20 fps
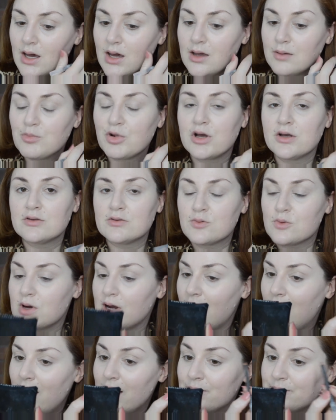eyebrows
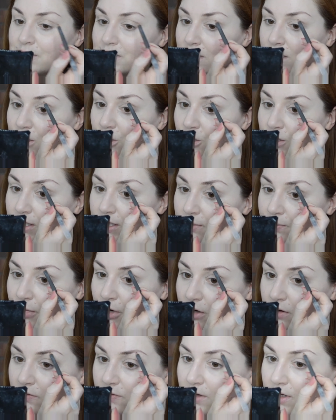were absolutely
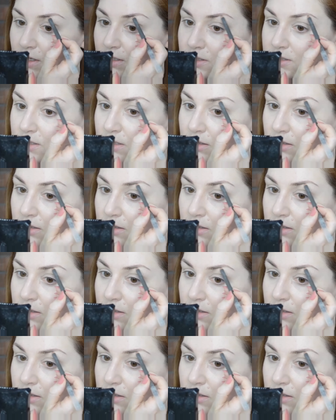perfect,